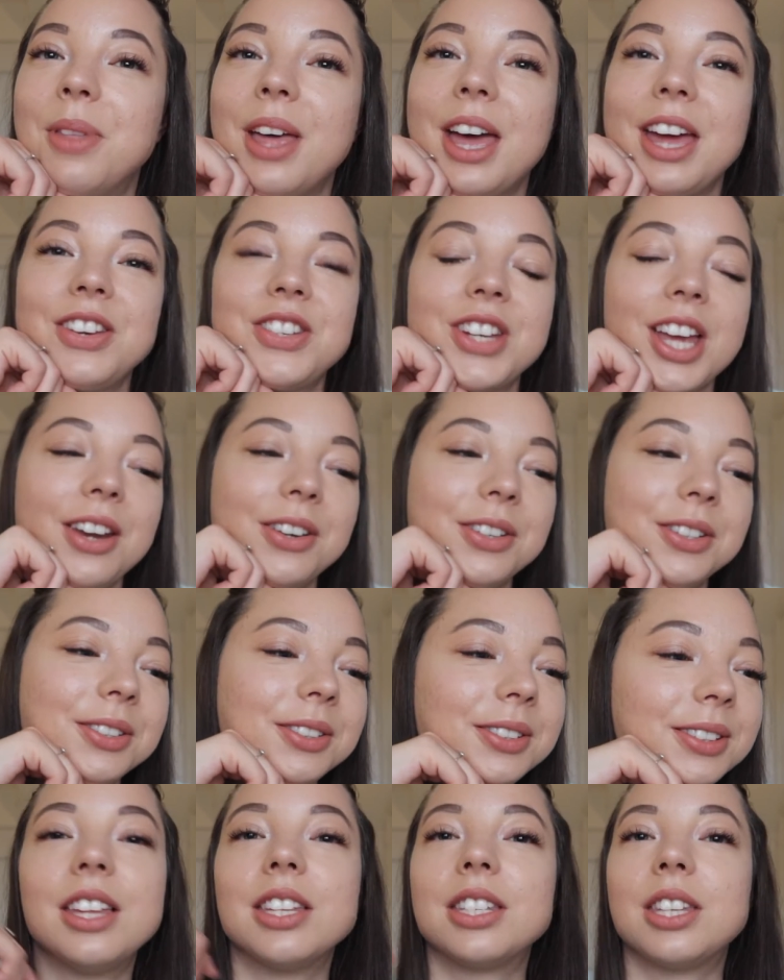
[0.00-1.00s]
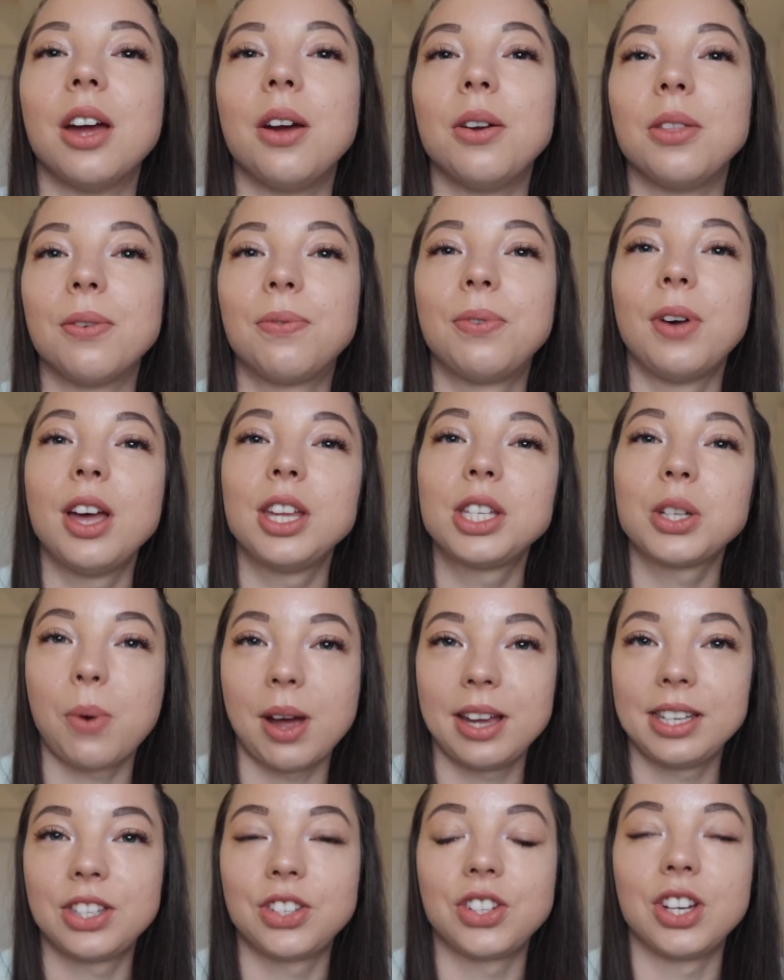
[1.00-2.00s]
their channel. So the first
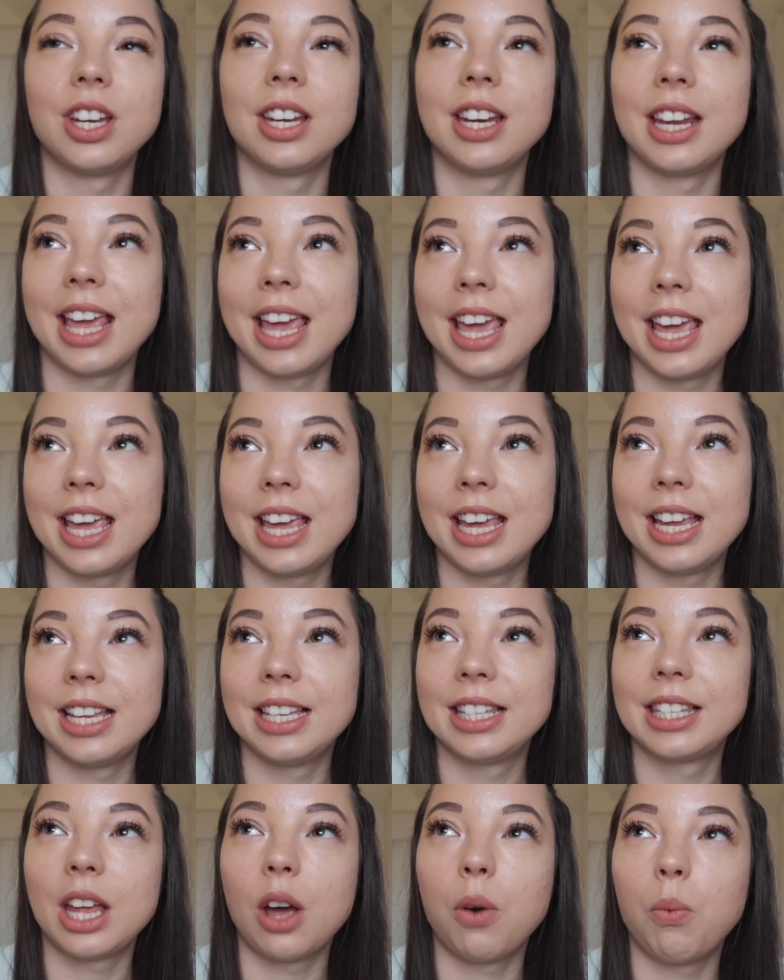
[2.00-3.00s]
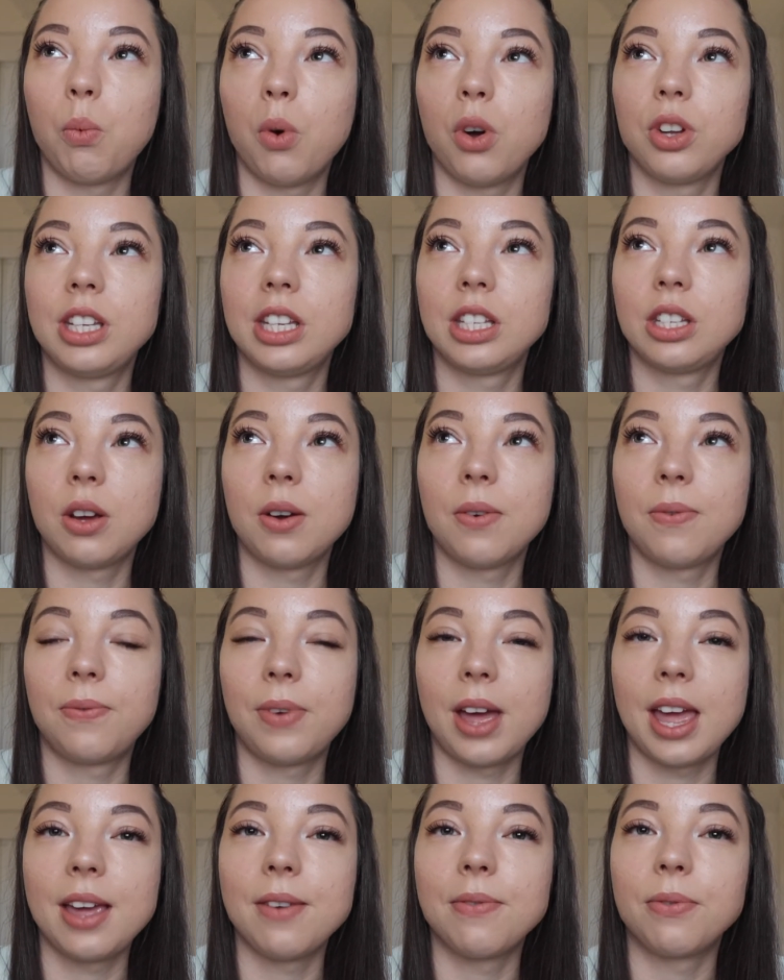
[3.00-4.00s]
question is, what is your
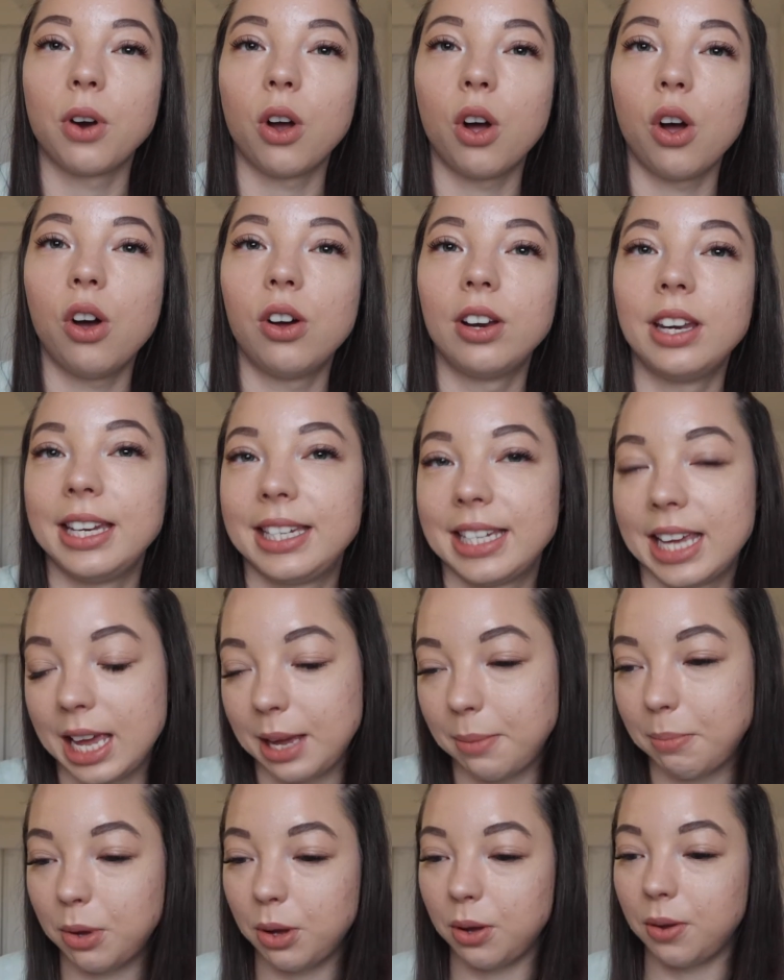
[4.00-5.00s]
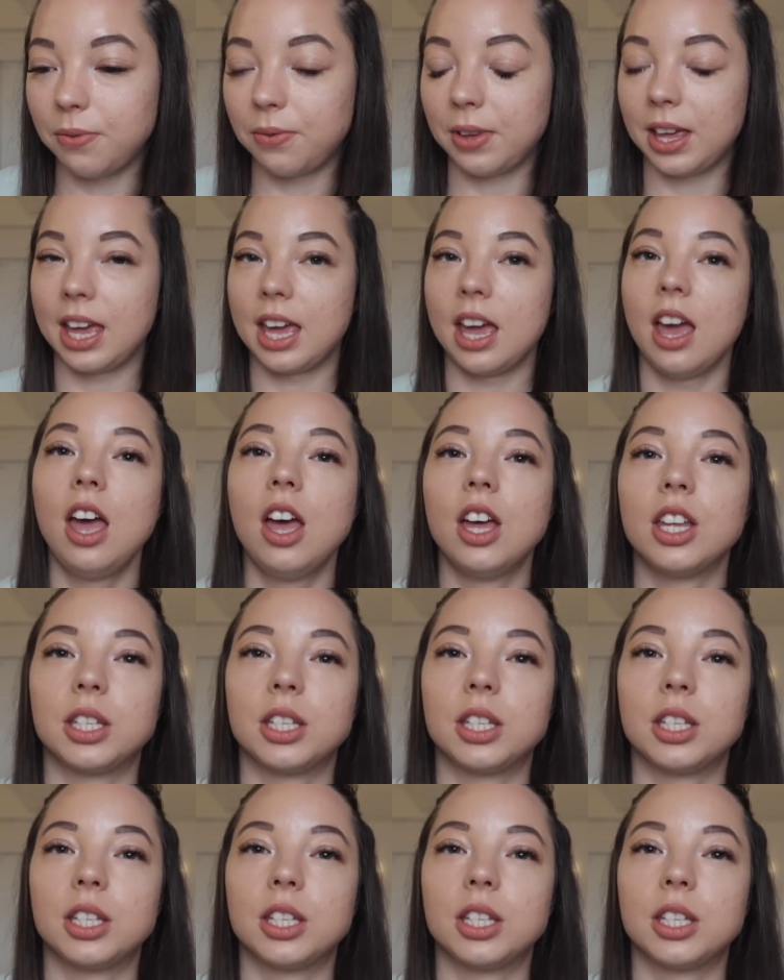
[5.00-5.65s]
favourite holiday movie?